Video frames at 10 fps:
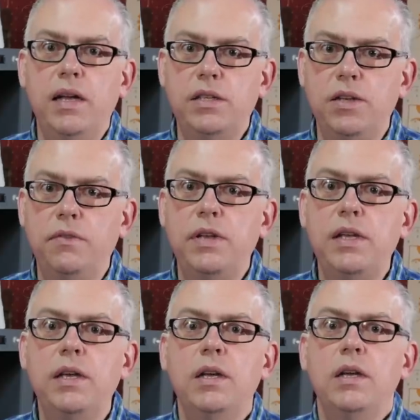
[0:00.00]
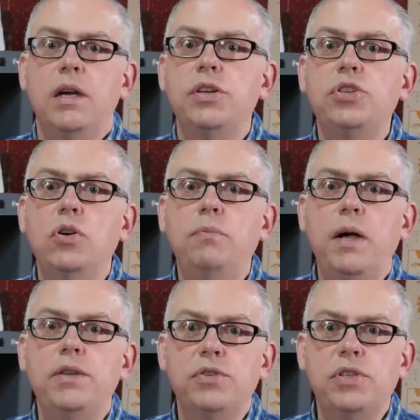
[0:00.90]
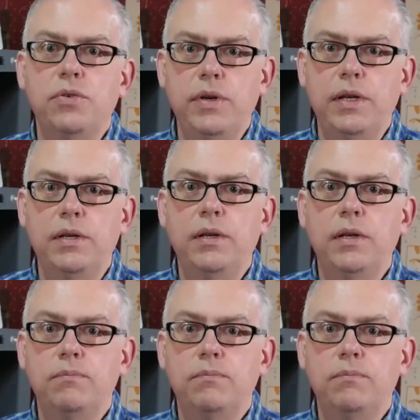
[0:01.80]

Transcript: activity uh, show up on your screen.